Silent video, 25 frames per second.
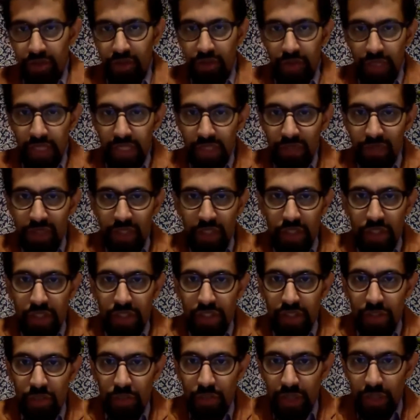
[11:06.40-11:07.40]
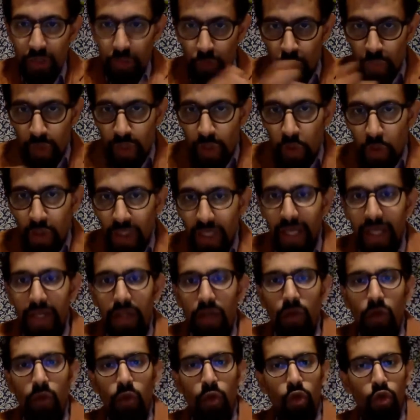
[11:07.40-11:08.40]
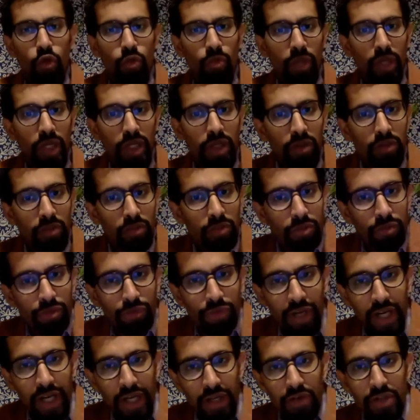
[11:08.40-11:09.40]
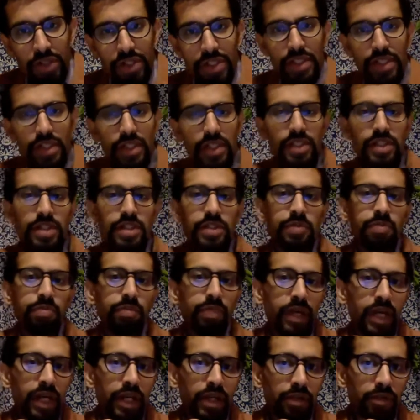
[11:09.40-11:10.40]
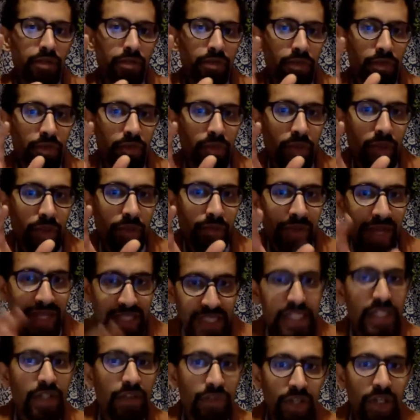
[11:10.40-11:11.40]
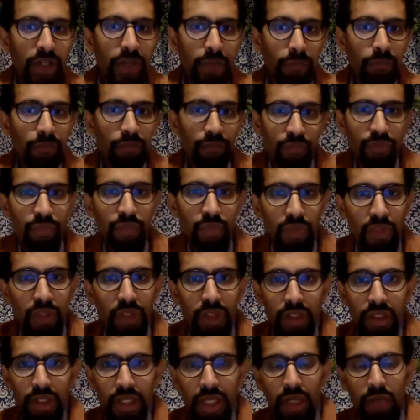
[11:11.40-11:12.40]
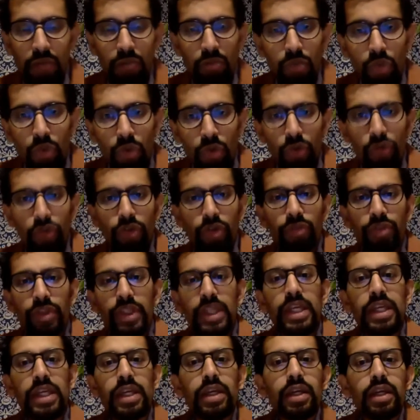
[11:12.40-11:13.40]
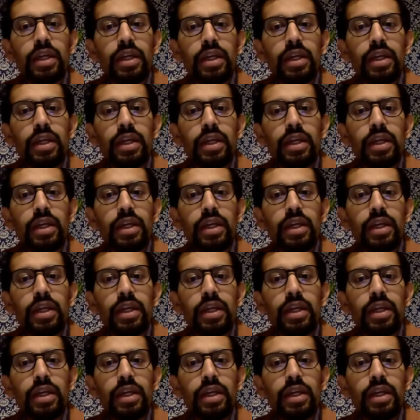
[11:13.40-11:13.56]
the infections that we look at, are caused by viruses, by bacteria. And most of the